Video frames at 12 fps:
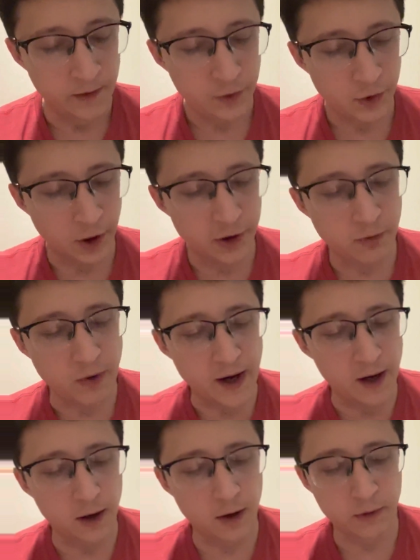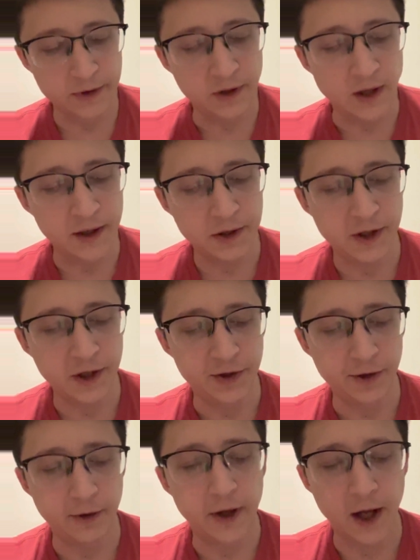Joshua Eyre was glad to see
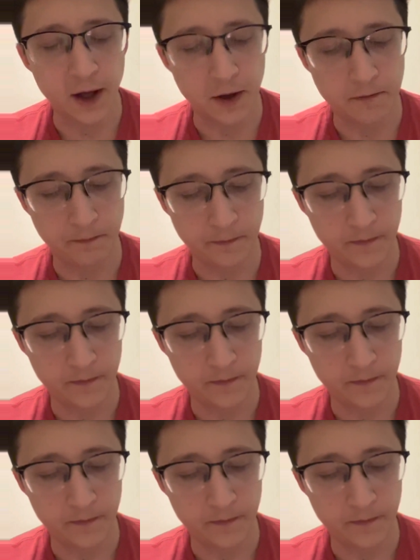Jude again.